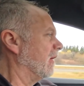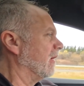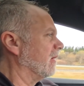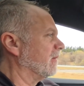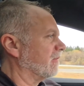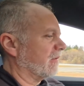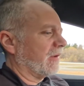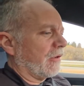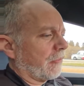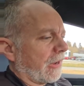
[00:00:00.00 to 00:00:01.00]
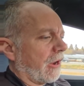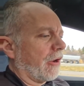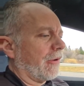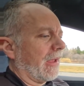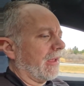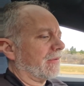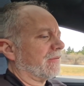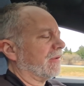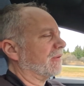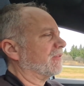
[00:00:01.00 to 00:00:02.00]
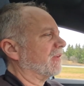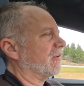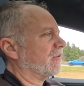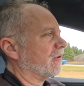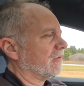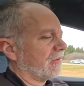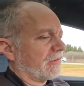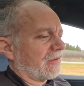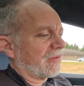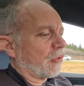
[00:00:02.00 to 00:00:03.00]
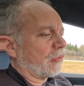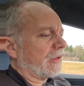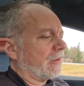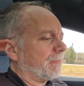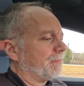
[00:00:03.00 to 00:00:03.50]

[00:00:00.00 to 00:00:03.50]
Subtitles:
and here we are at Saint-Roch des Aulnaies.